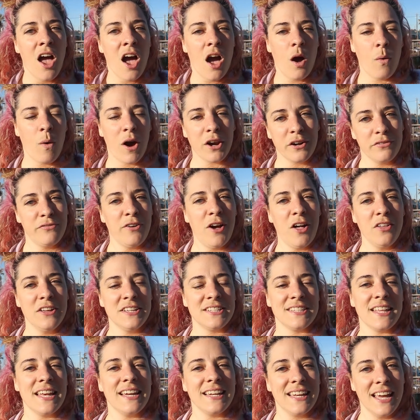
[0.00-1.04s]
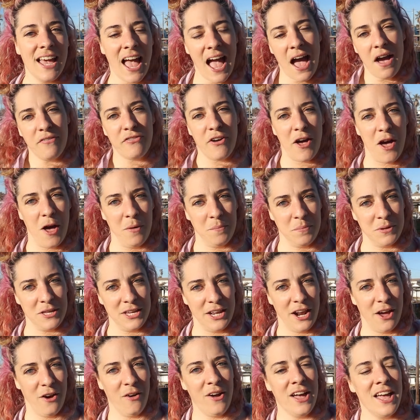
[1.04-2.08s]
A waterfall is like half a hump,
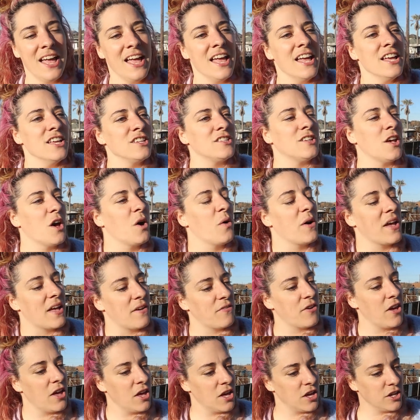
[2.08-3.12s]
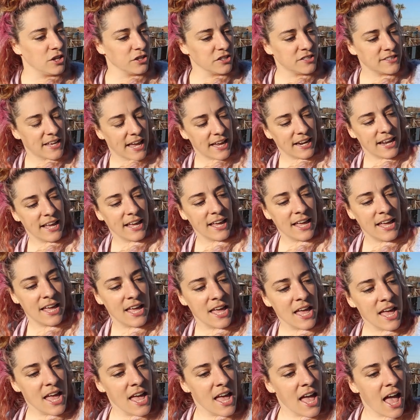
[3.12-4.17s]
you know? So if you're skating
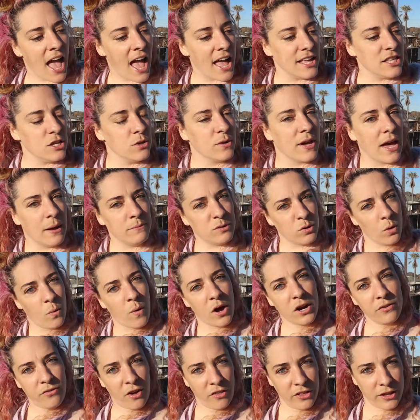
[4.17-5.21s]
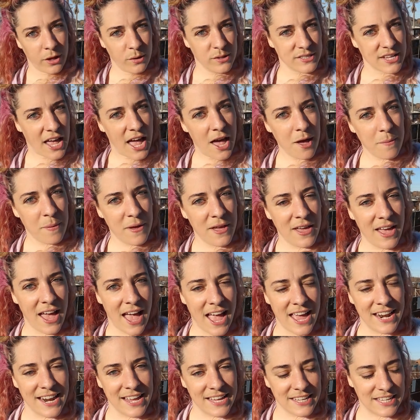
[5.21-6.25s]
and you come to a waterfall that goes up
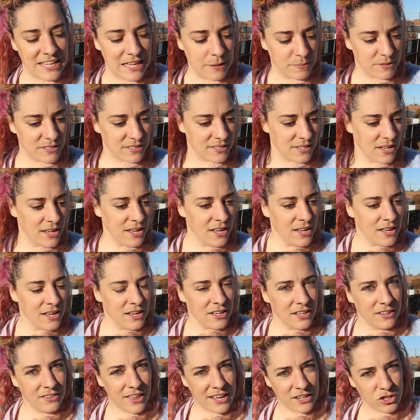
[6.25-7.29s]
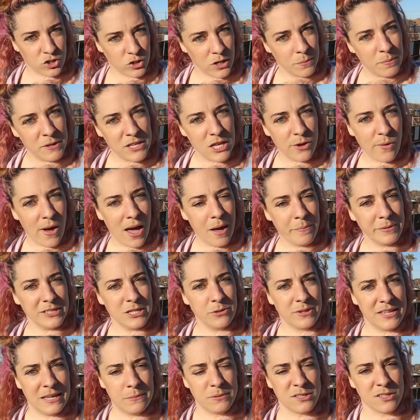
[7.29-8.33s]
and it keeps like tripping you up, or
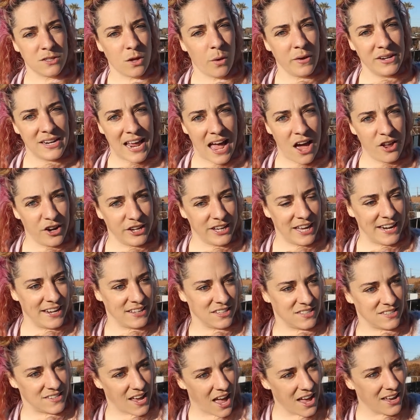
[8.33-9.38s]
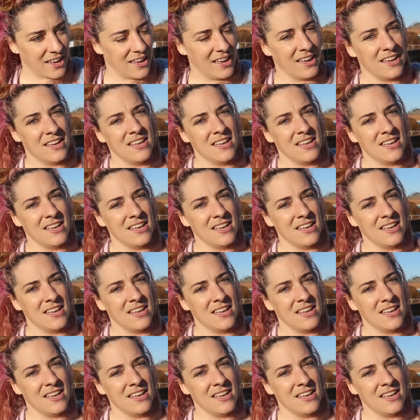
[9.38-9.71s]
you keep slowing down or getting stuck,